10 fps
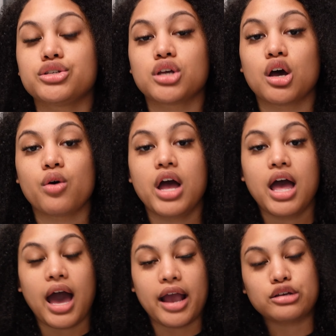So
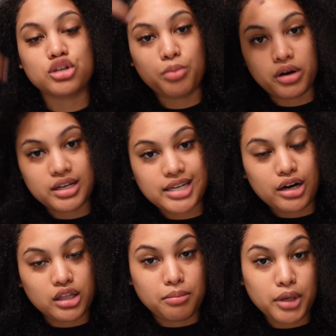I usually part down in the